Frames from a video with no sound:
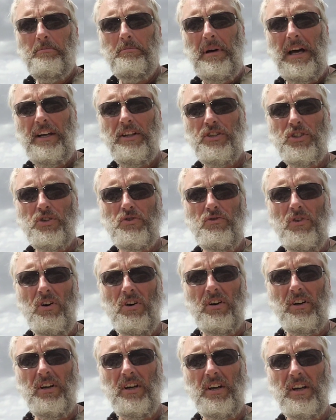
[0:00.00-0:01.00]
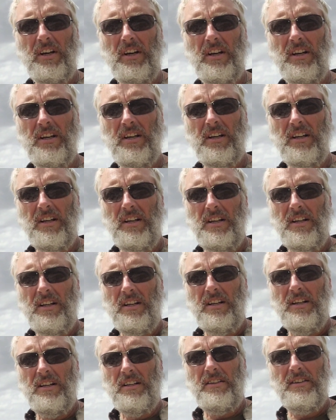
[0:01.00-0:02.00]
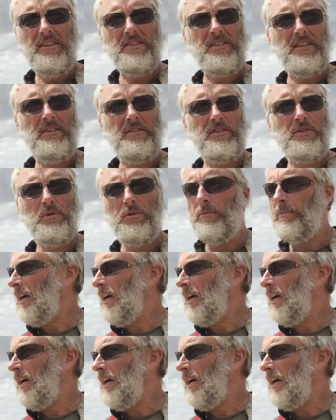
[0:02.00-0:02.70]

balanced rock. There's a notice all